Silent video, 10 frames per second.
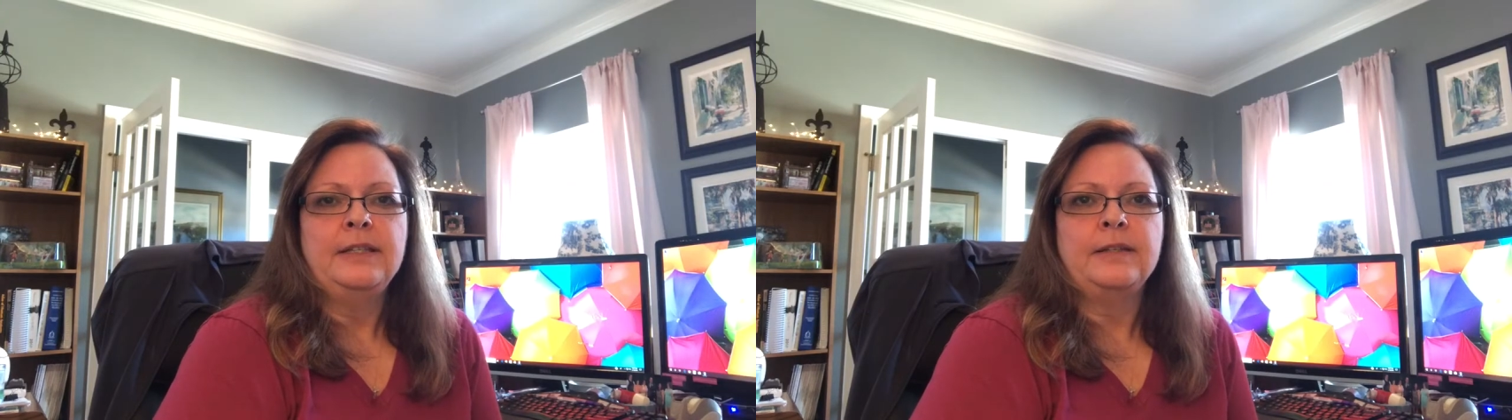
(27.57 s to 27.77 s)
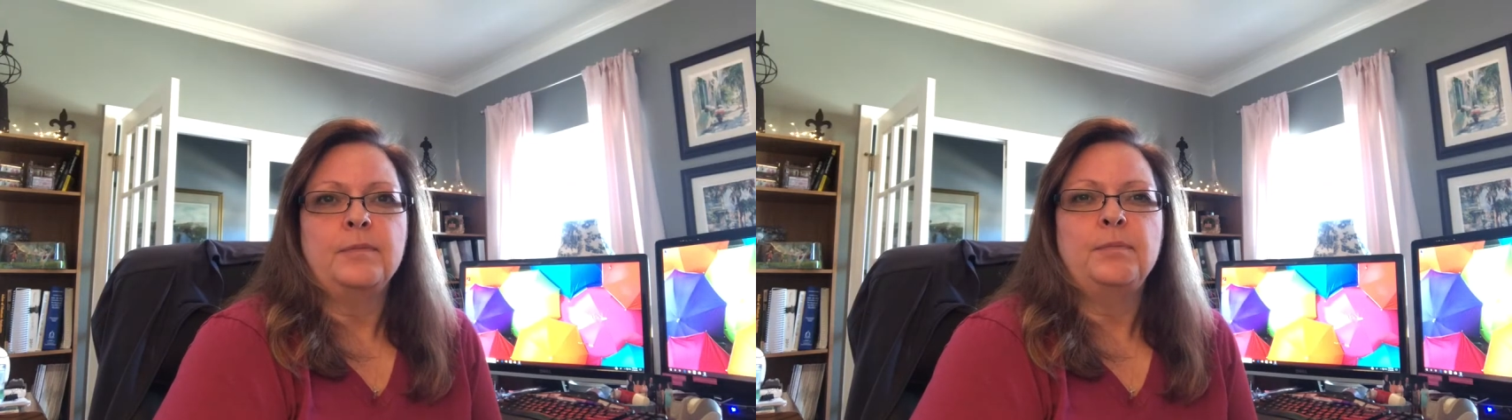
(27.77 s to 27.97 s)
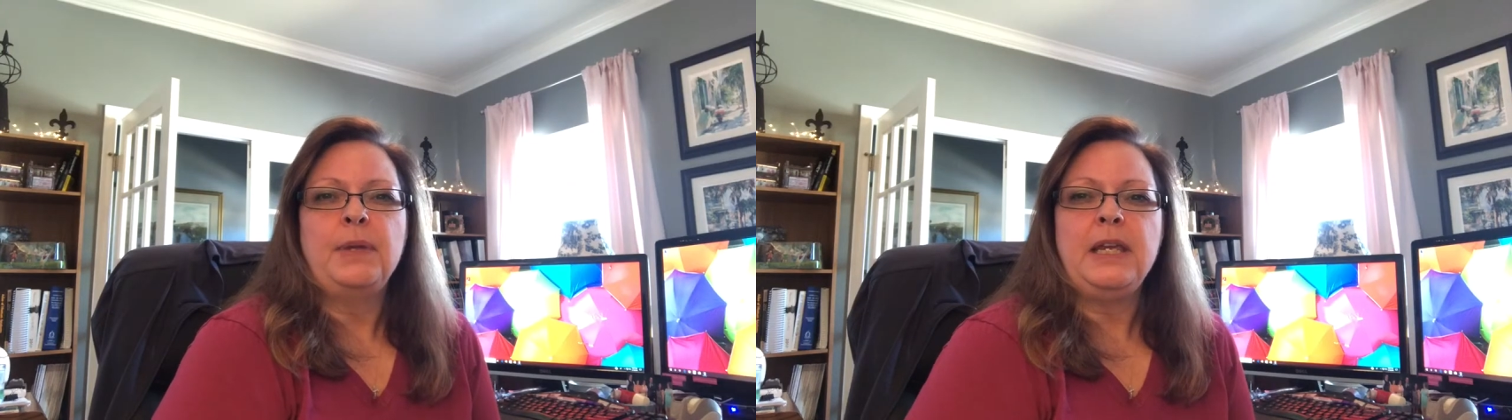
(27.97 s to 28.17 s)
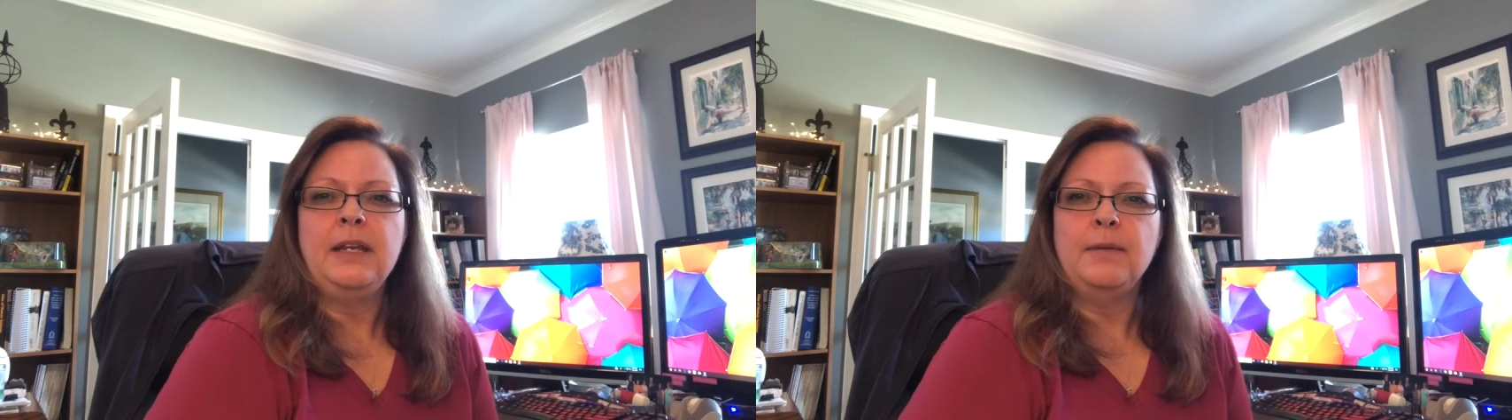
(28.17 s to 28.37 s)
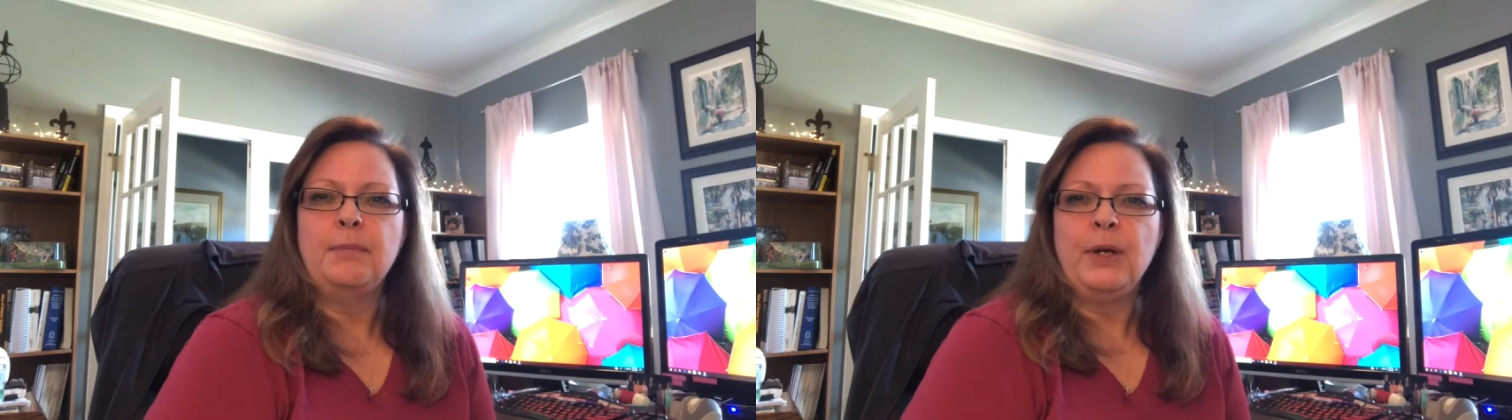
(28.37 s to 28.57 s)
a
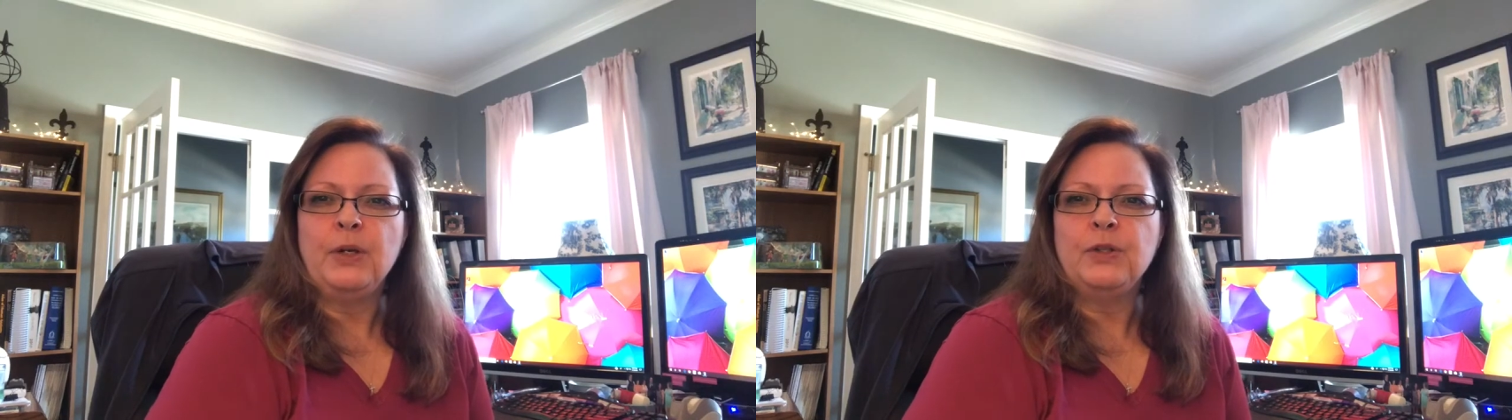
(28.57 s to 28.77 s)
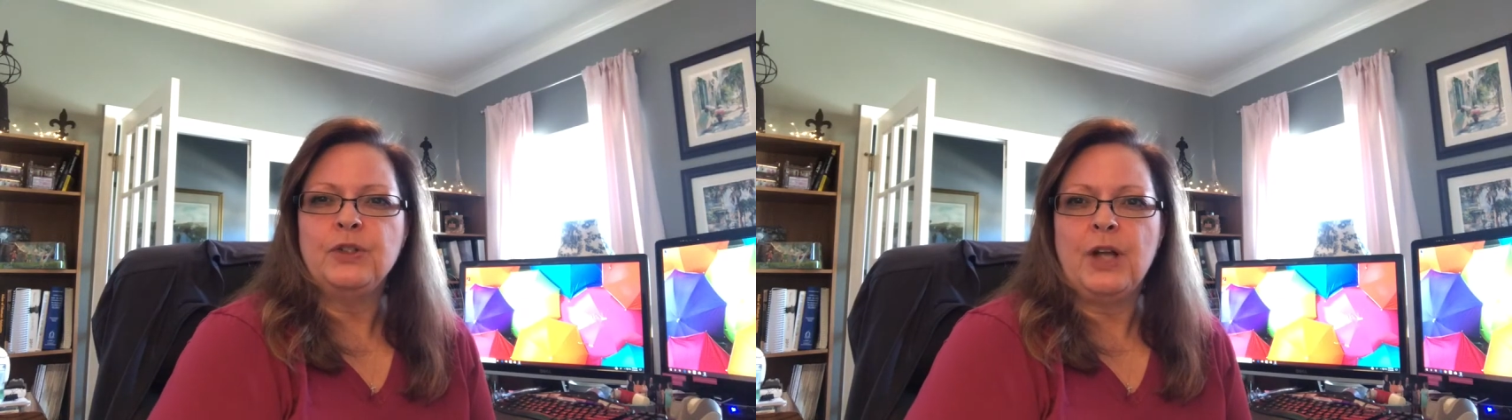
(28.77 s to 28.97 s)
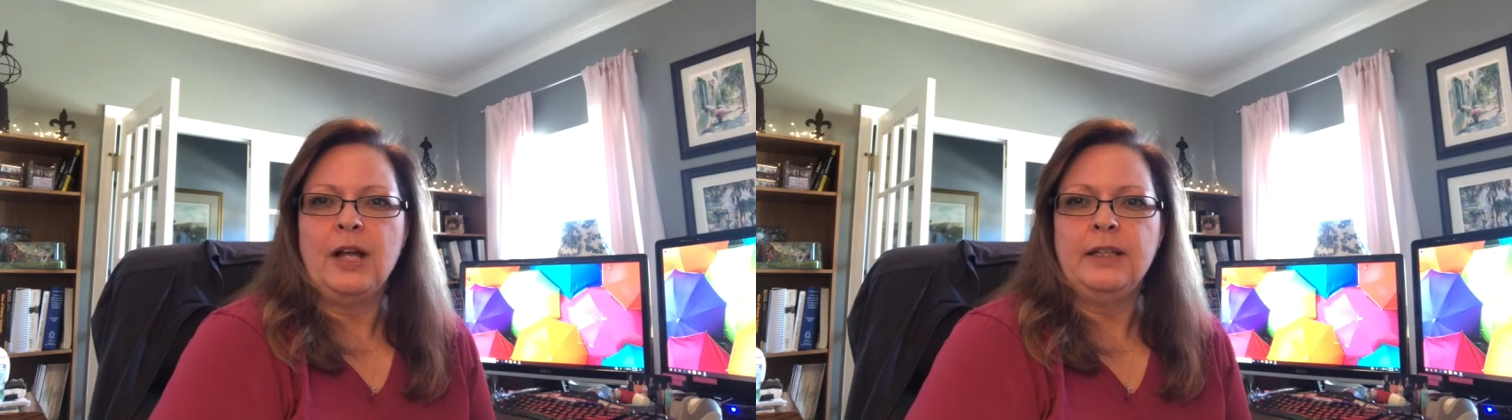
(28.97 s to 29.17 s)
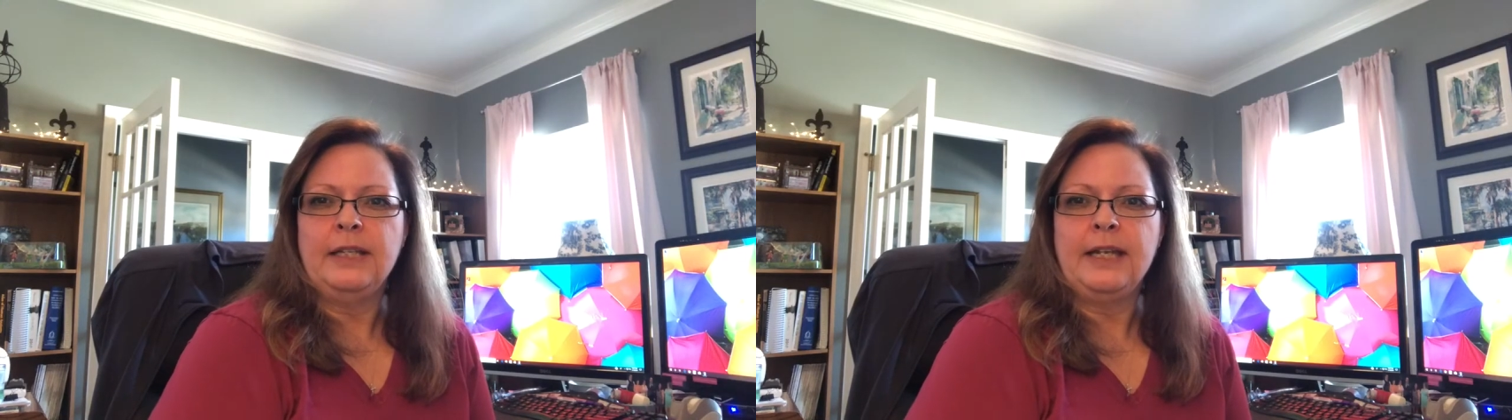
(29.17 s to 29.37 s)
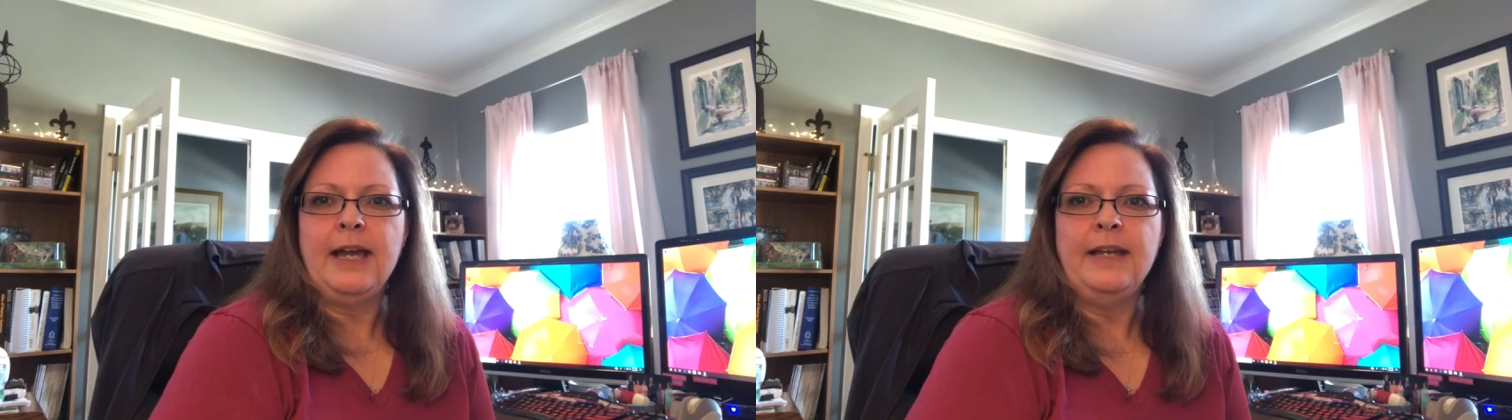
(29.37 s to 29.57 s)
peanut butter
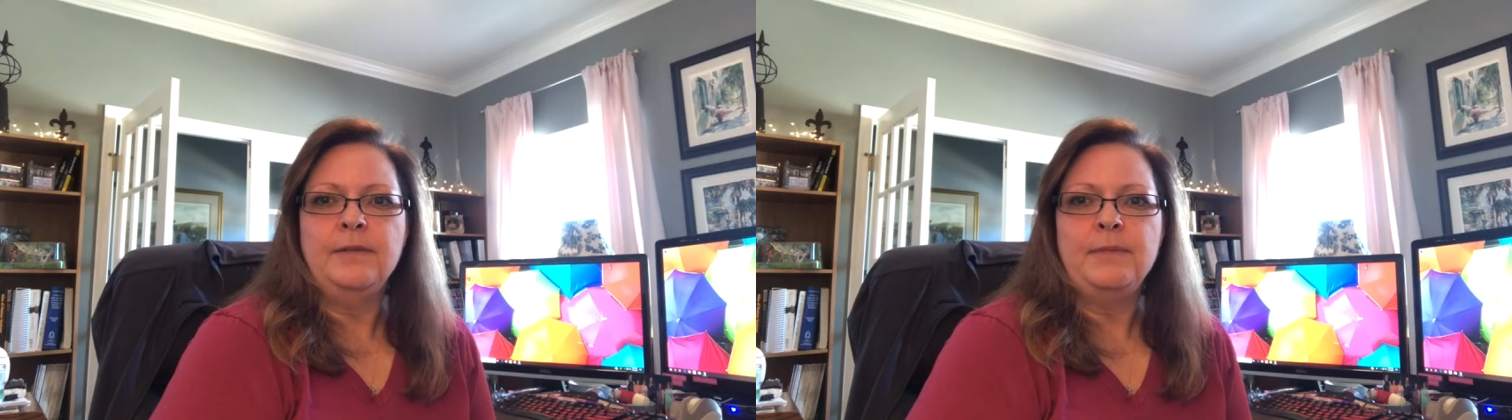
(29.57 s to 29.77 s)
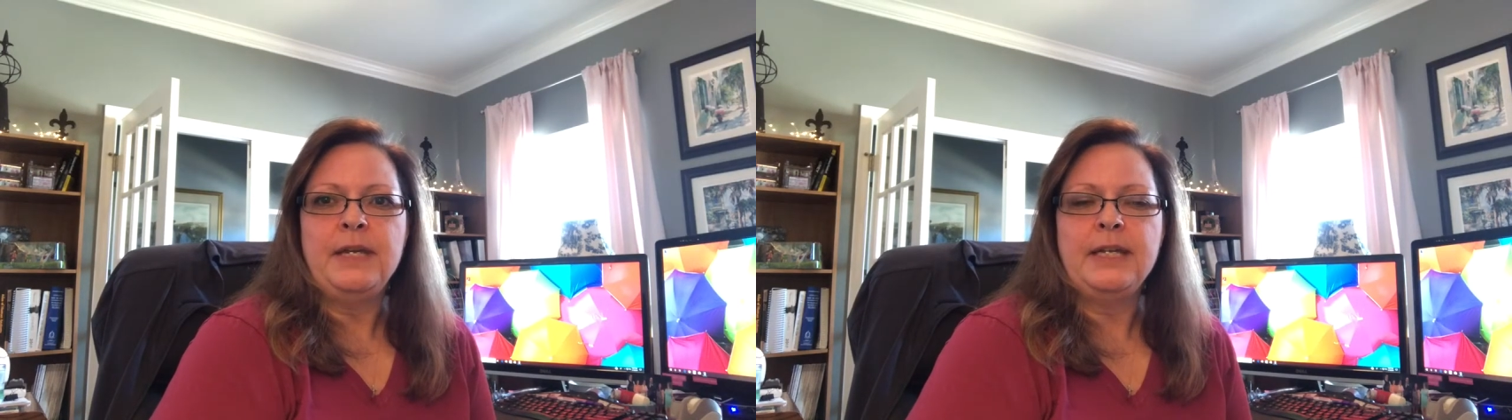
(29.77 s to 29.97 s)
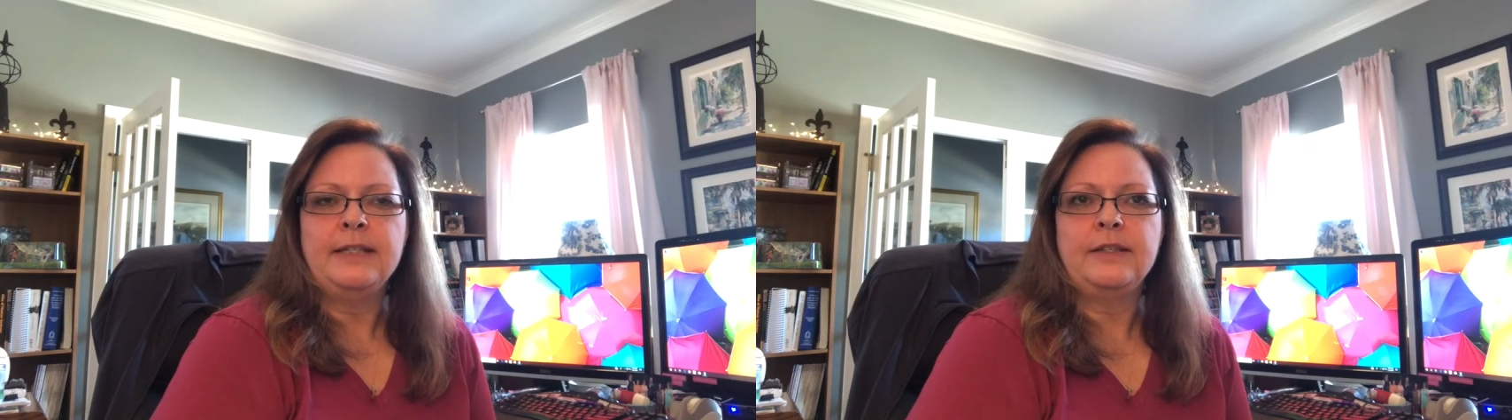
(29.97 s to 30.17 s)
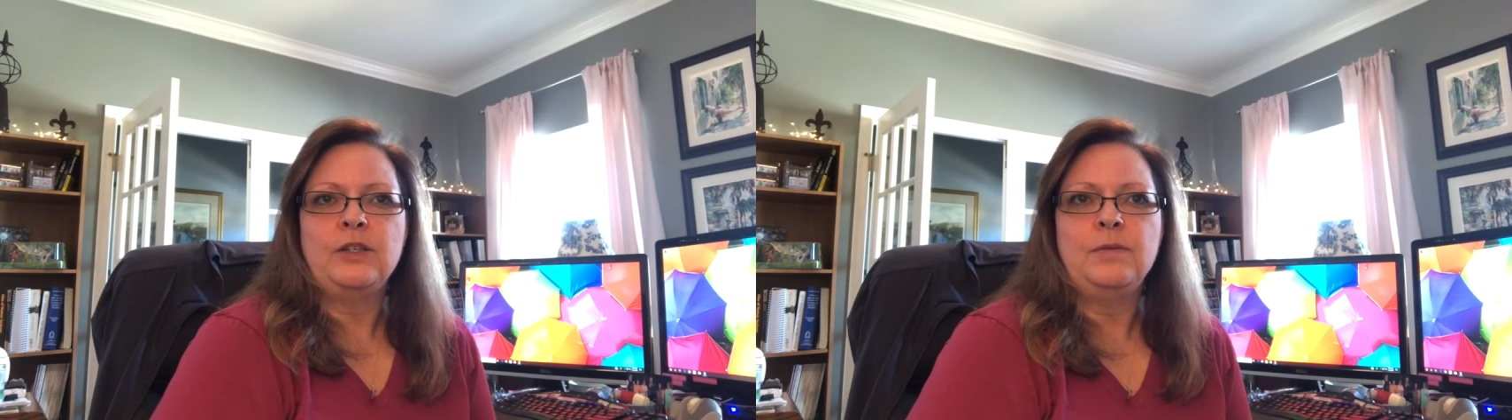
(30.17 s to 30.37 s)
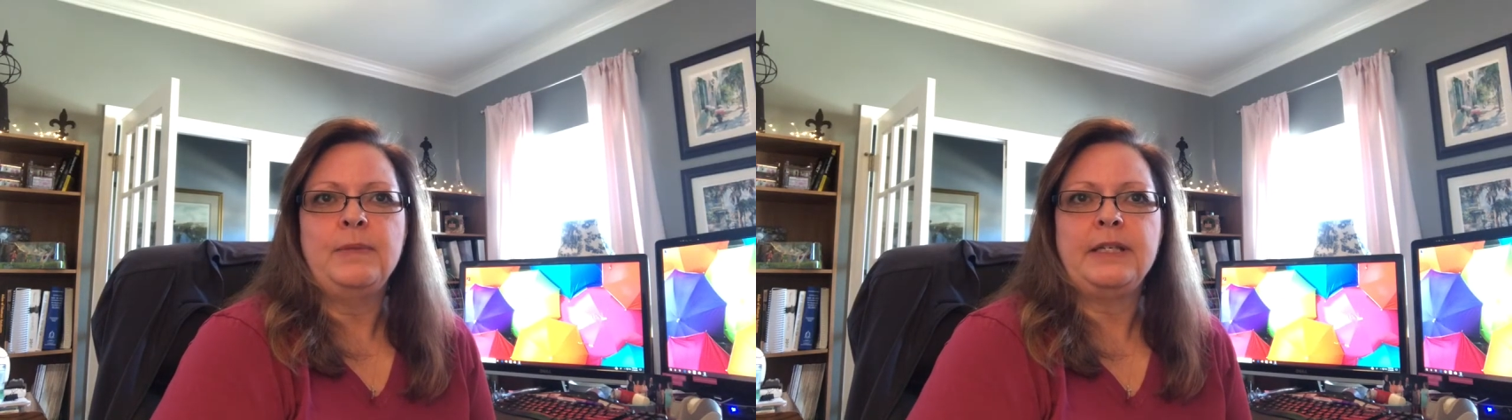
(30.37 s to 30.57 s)
chocolate kind of mix,
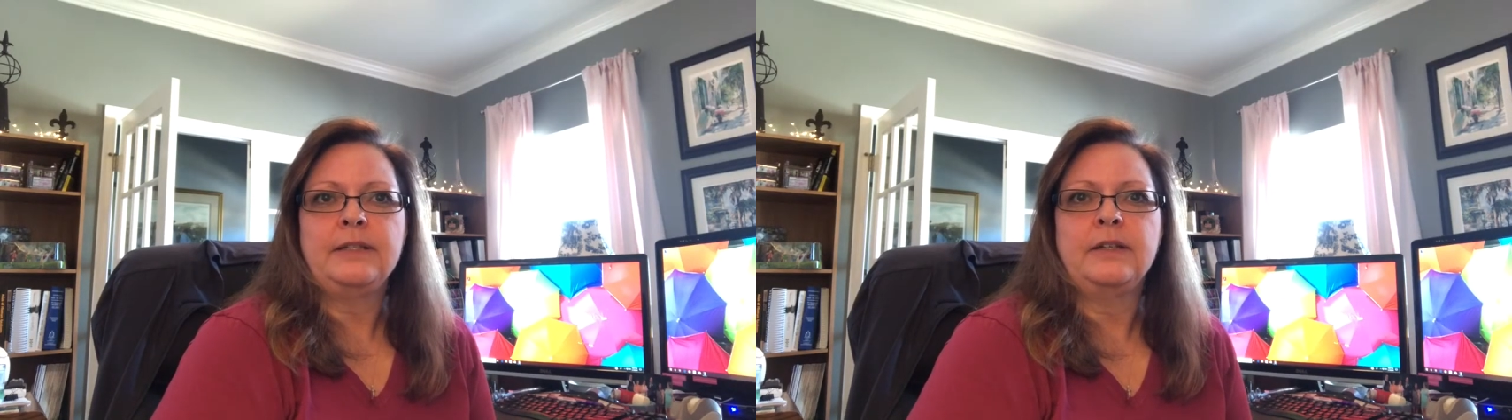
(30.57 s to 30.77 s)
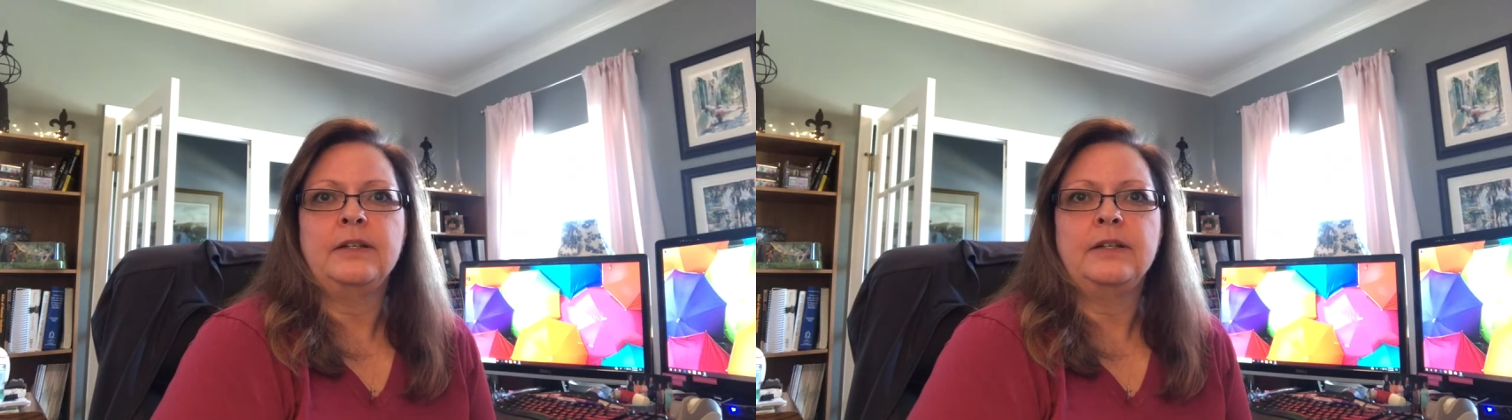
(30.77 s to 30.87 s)
and you mix it.